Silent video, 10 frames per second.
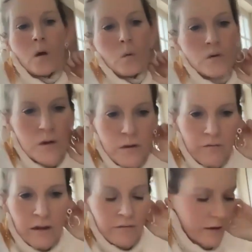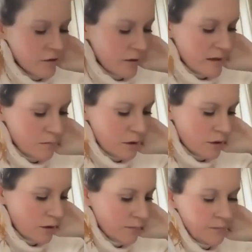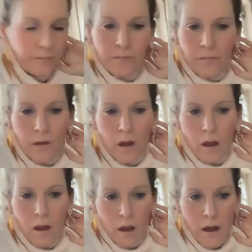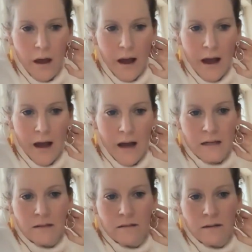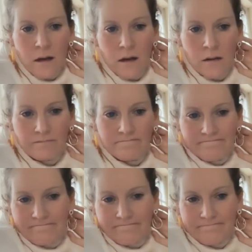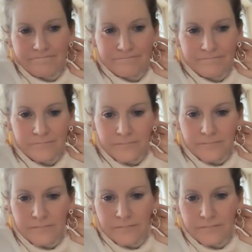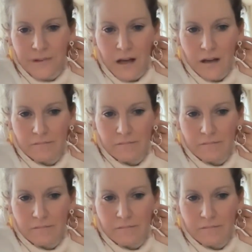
we'll do the 3-3 transmission. And um, yeah.